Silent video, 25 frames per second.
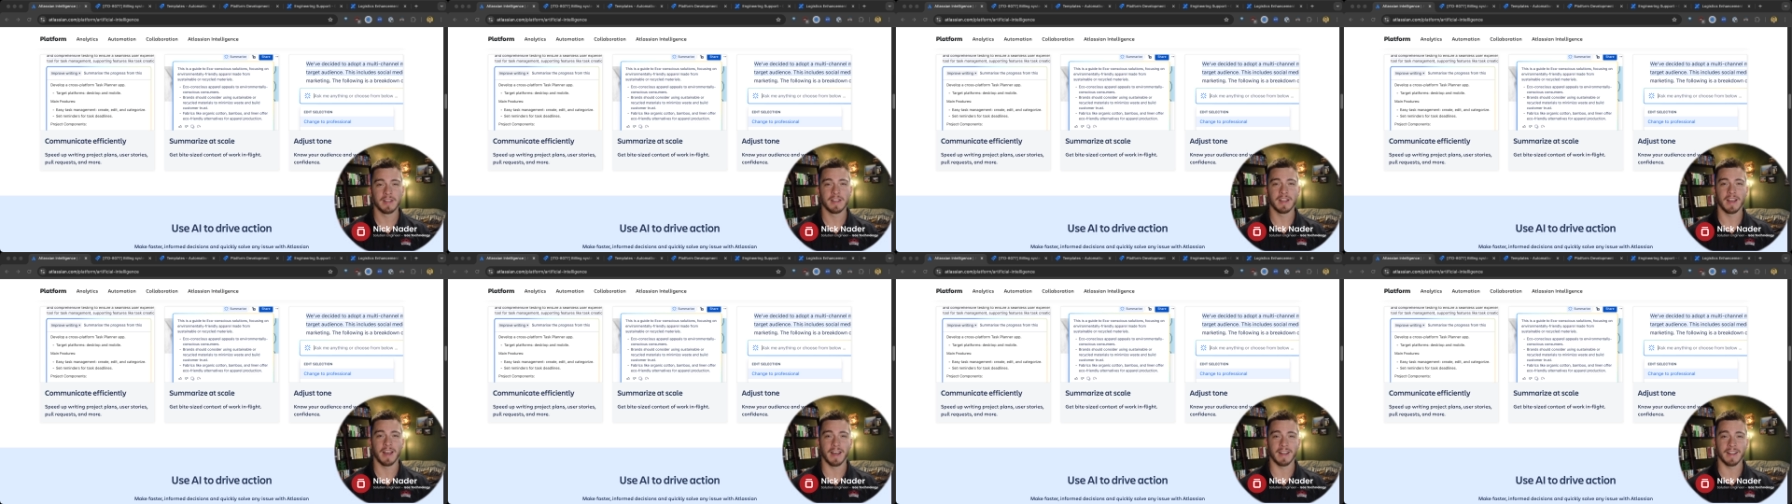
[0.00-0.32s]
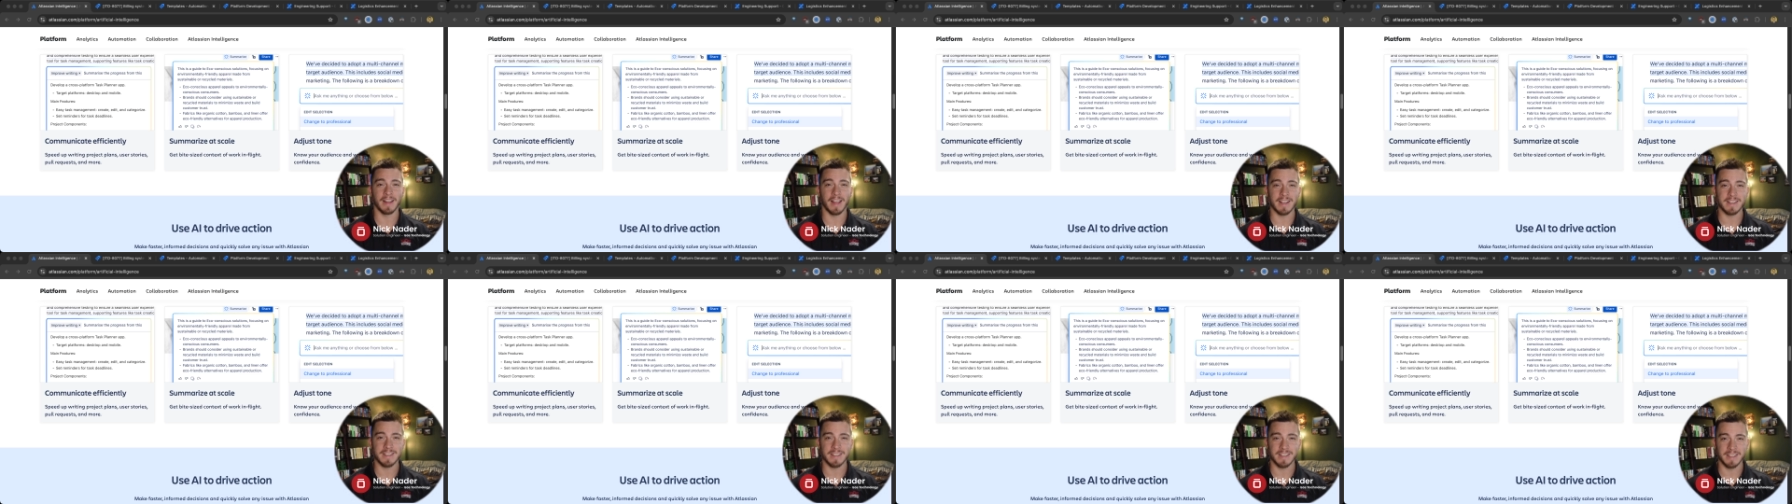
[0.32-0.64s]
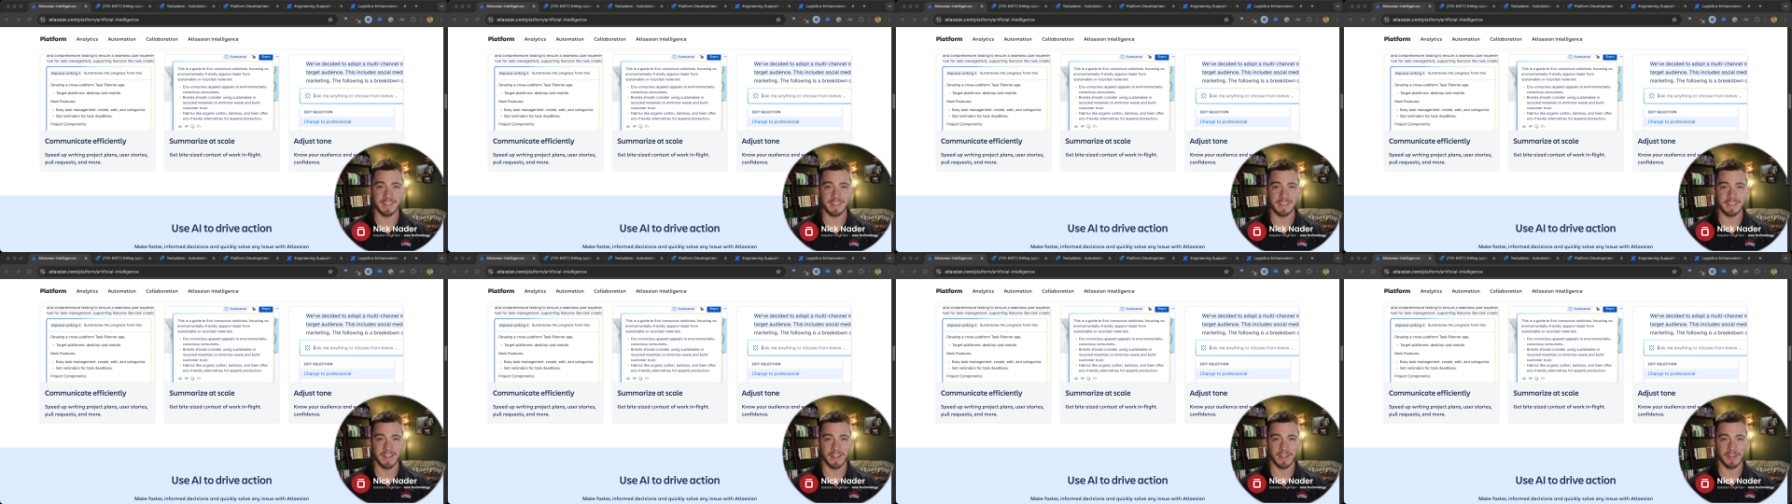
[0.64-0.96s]

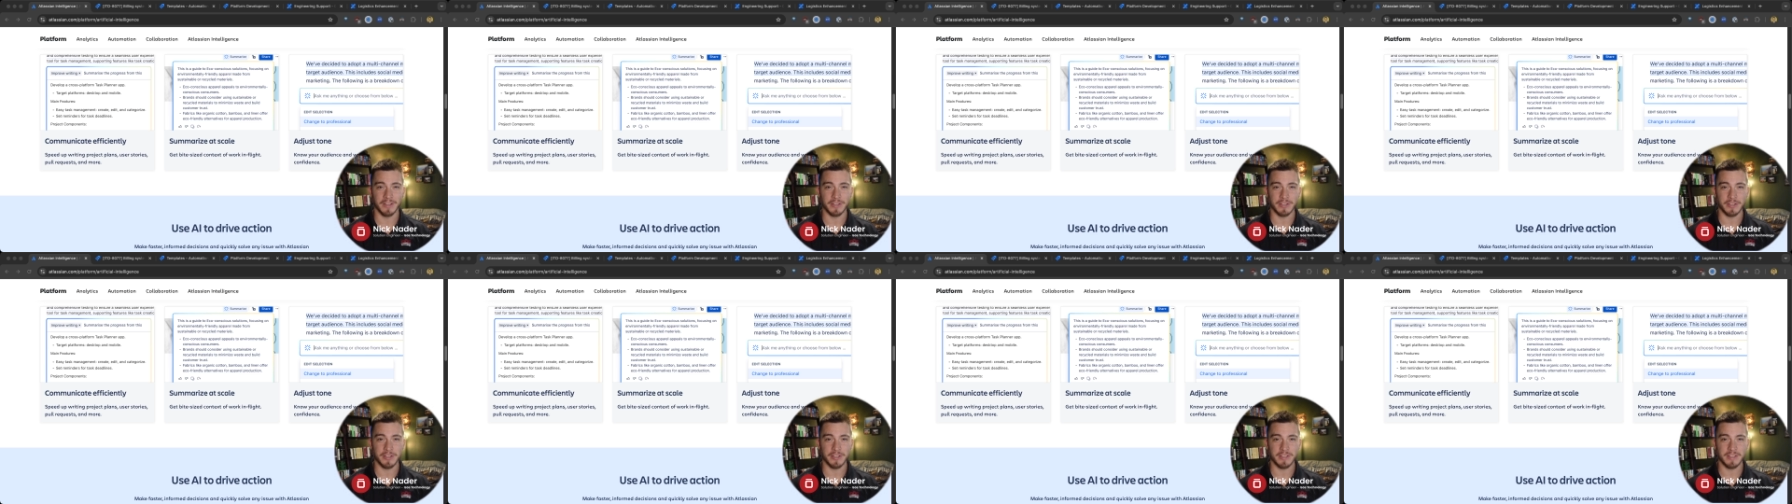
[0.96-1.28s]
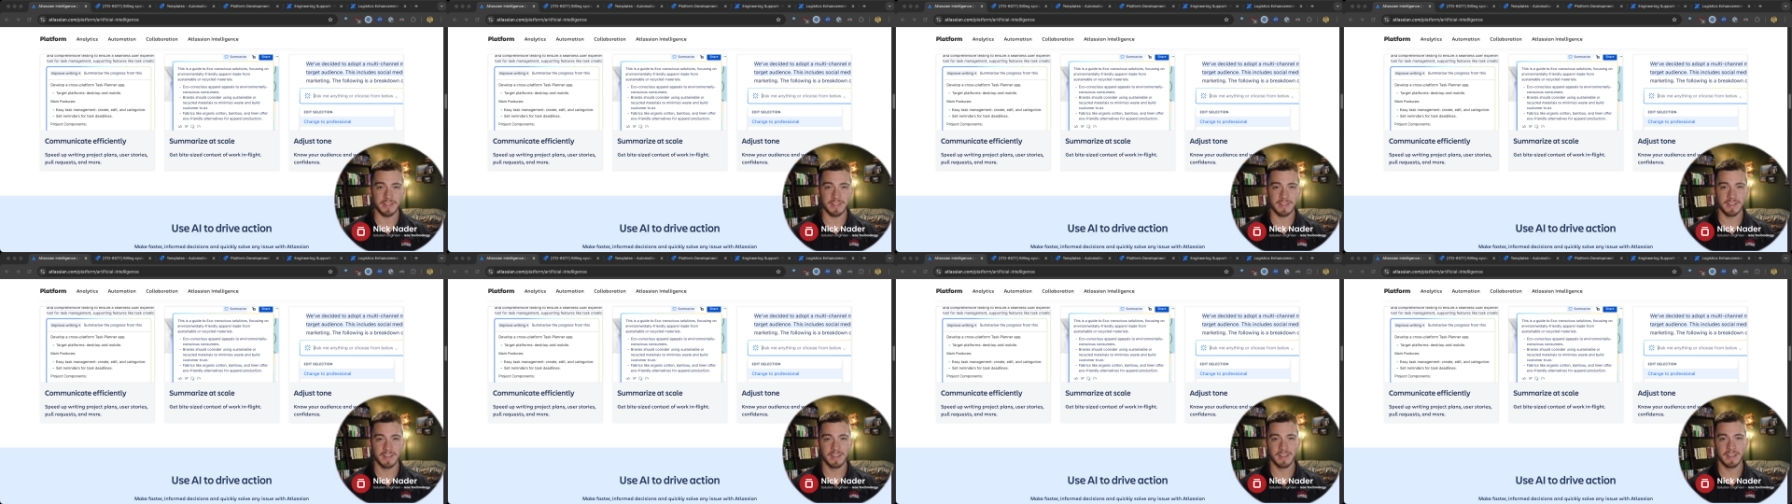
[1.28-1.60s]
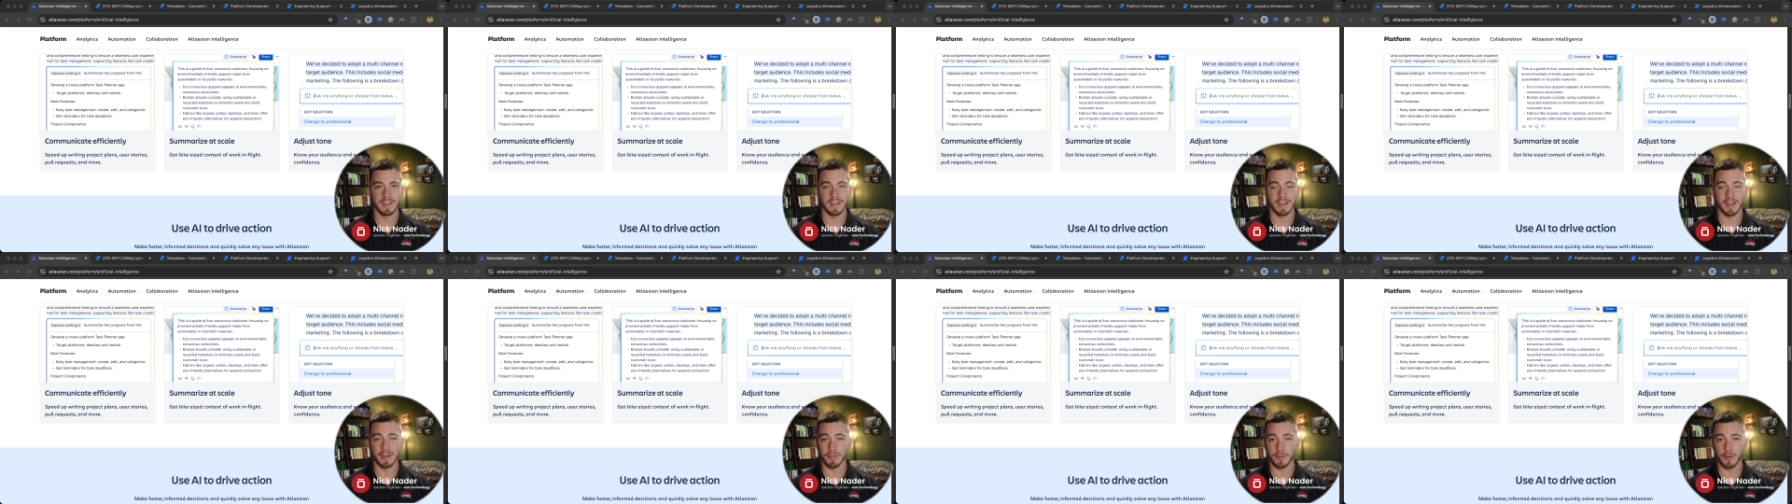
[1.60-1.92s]
Atlassian Intelligence.
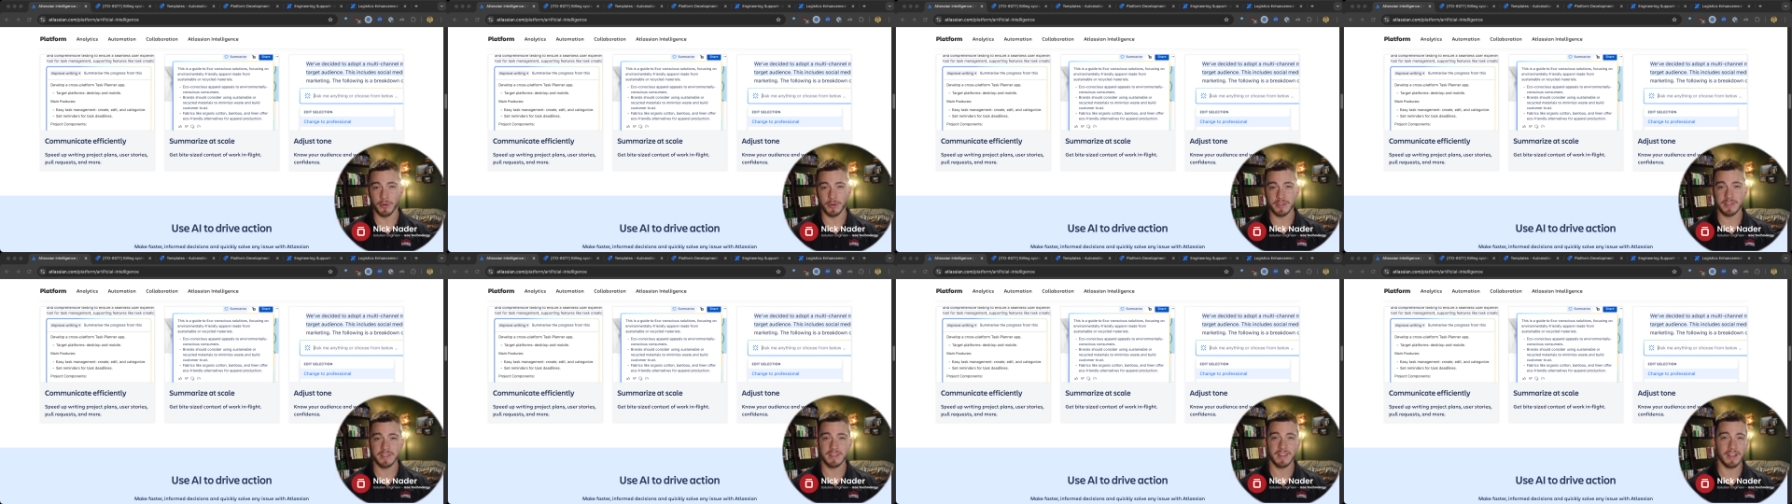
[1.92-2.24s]
And of course,